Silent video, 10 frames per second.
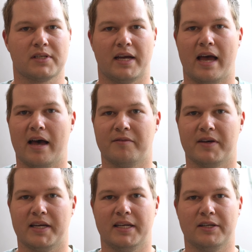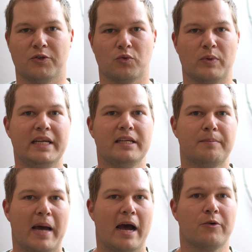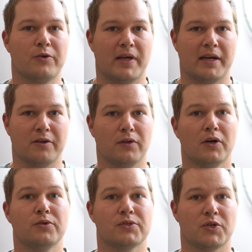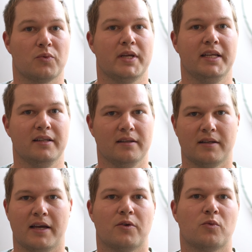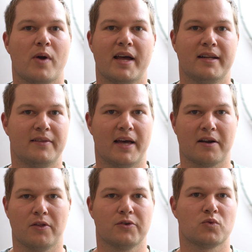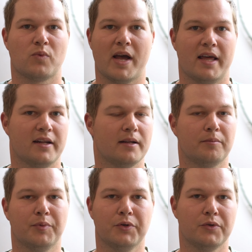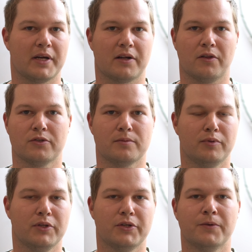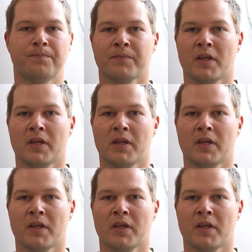I have a green powder that glows green, and a red that glows red, and a blue that glows blue.